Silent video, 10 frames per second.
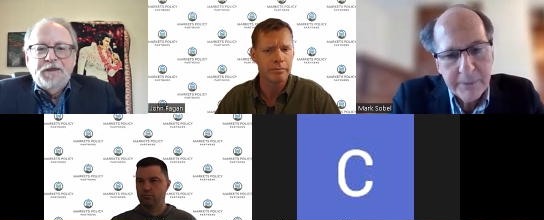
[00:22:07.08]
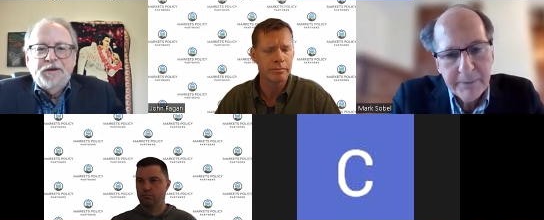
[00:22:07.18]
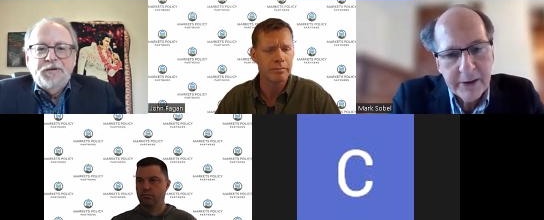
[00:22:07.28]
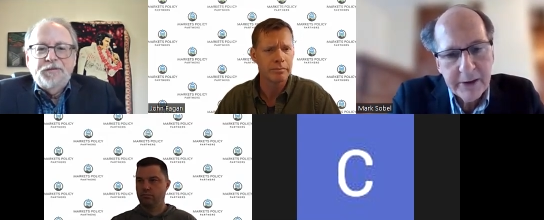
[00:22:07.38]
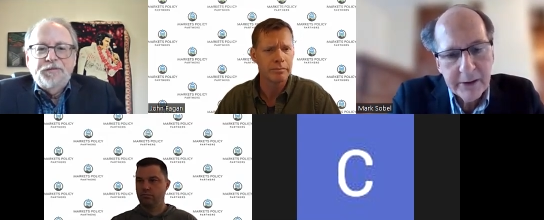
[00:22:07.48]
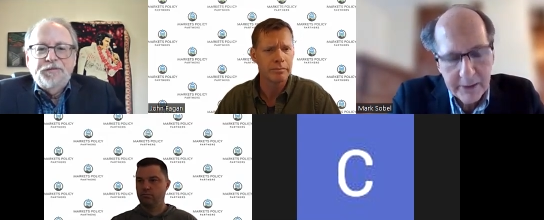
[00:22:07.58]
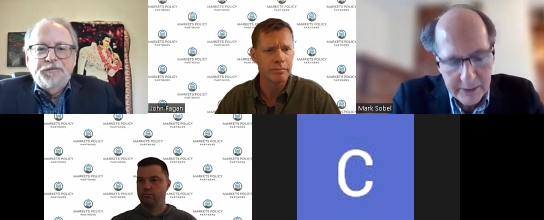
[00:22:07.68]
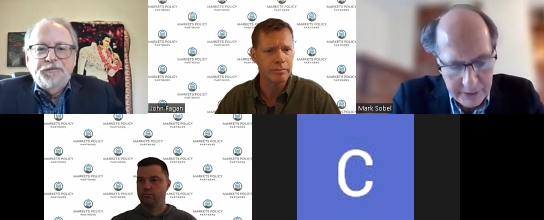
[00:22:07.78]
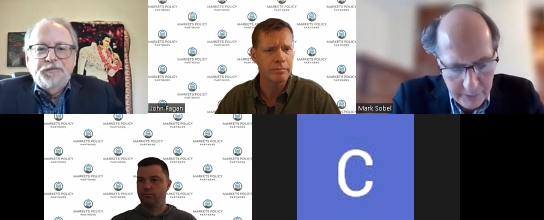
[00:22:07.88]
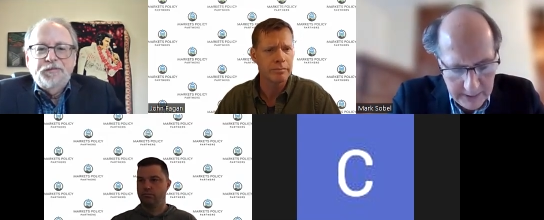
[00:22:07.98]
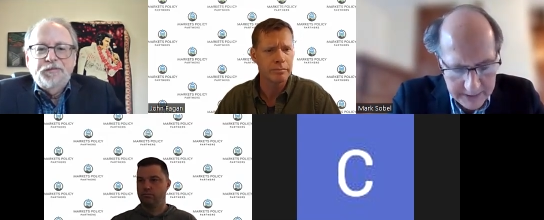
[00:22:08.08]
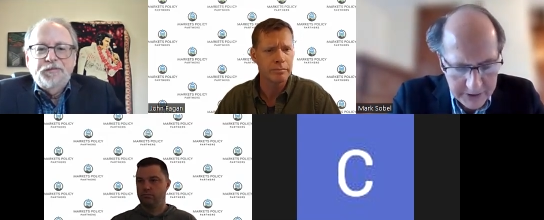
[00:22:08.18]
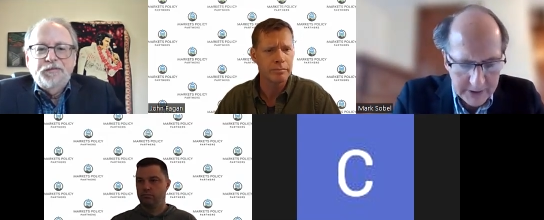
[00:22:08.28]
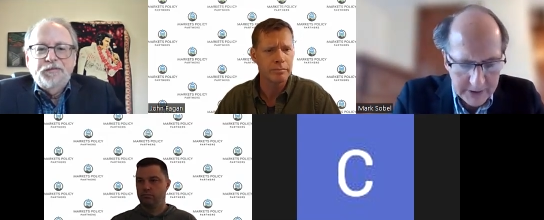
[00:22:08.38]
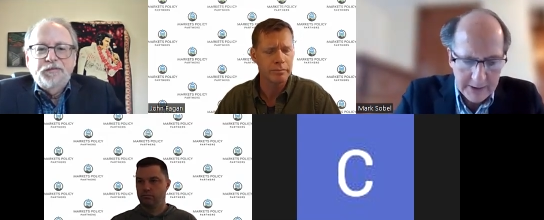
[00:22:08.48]
Speaker 1: tripping
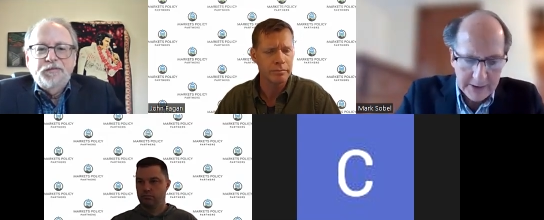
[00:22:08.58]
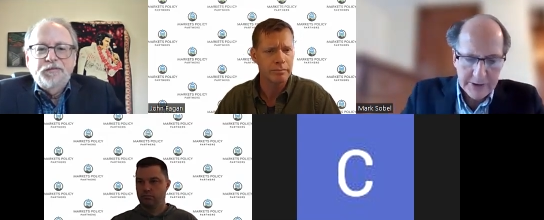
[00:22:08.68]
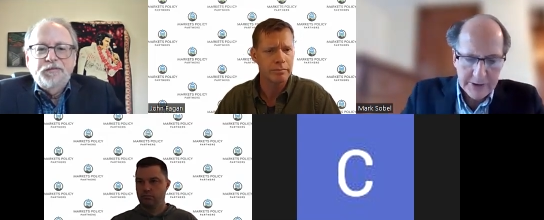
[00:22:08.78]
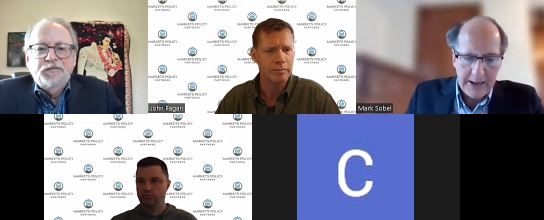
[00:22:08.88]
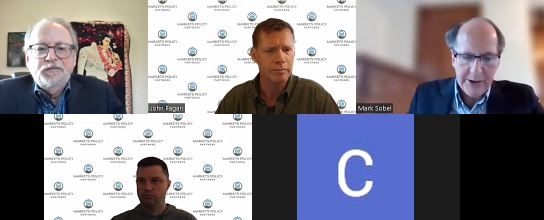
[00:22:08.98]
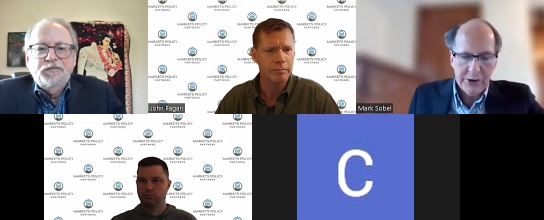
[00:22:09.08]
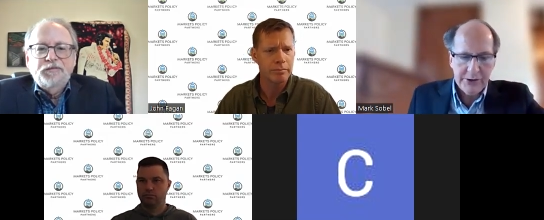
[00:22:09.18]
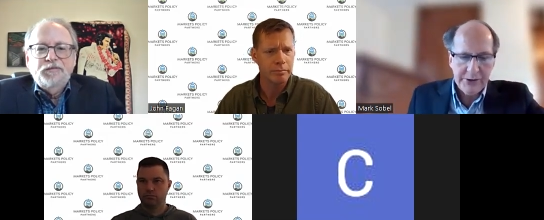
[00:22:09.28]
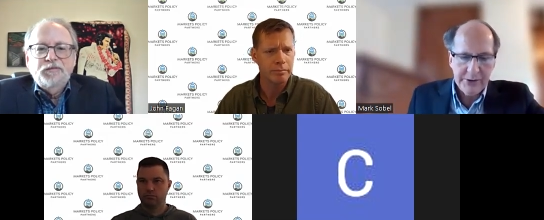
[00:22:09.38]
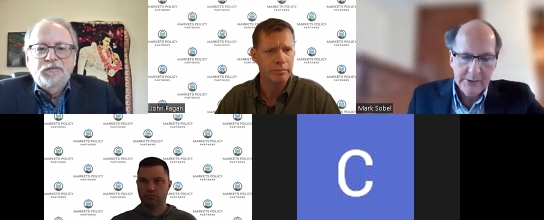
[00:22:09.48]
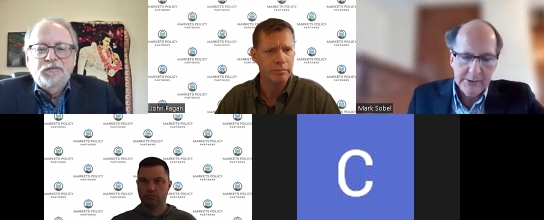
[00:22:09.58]
U.S. Uh, uh, sanctions.